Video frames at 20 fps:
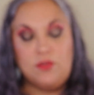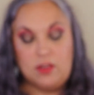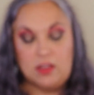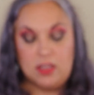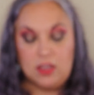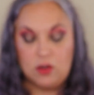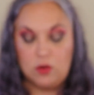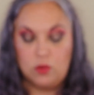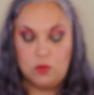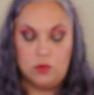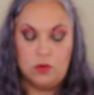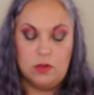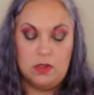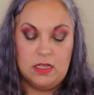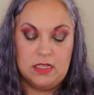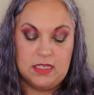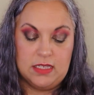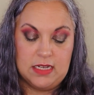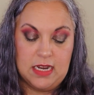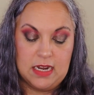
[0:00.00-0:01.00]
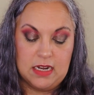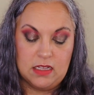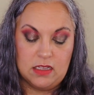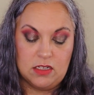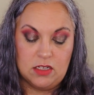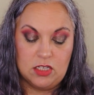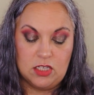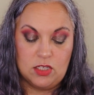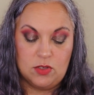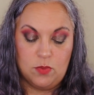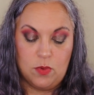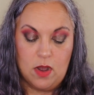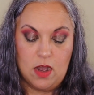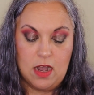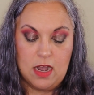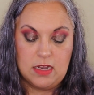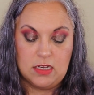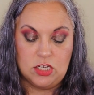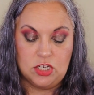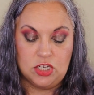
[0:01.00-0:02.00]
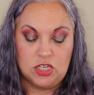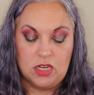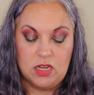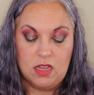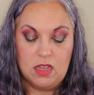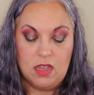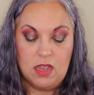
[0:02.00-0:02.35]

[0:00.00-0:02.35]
really cool. Let's take a little swatch.